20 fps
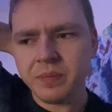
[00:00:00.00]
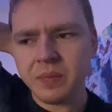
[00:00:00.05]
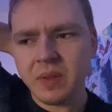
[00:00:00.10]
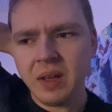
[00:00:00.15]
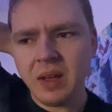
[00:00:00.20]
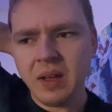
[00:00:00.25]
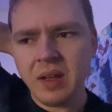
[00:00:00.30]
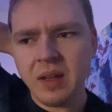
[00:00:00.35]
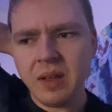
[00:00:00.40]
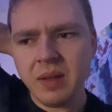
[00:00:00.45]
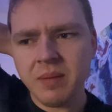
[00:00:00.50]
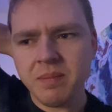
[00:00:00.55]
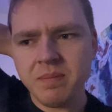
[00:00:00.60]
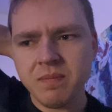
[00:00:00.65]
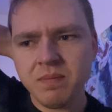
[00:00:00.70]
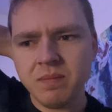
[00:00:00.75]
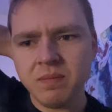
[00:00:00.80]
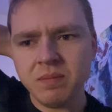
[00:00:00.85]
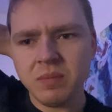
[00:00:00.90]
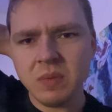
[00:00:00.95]

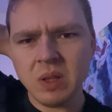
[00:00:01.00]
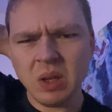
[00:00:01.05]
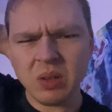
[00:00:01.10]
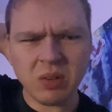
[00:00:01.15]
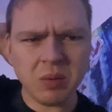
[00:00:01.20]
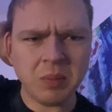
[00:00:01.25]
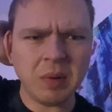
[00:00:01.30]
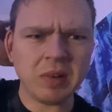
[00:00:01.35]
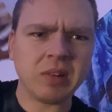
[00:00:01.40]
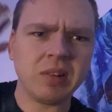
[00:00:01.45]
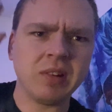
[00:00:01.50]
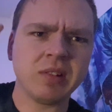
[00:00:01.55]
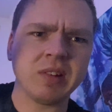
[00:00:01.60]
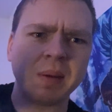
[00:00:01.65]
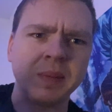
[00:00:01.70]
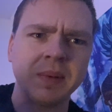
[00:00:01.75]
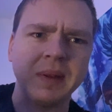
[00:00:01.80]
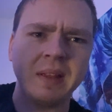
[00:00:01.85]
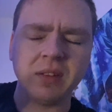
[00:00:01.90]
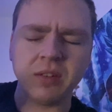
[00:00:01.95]
Not too much on the
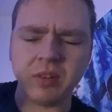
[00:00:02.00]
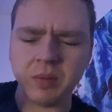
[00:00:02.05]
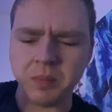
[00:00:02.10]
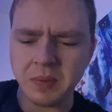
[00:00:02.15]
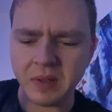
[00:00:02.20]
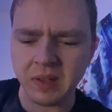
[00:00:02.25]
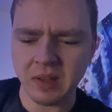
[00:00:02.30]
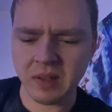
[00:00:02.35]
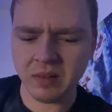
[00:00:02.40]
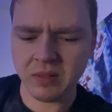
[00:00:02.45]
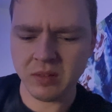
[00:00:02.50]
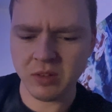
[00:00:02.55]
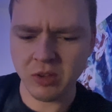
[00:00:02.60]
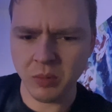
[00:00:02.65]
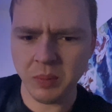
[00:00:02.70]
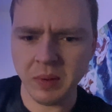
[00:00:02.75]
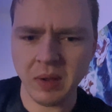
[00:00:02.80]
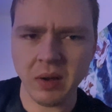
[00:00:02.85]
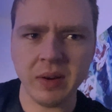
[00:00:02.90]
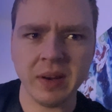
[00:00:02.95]
Japanese, to
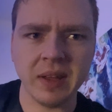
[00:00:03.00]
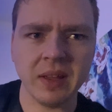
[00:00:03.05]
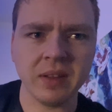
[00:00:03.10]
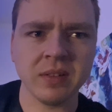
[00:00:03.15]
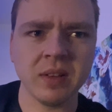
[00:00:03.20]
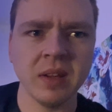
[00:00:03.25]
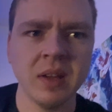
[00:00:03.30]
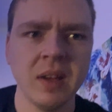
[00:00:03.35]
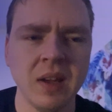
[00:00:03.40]
be honest.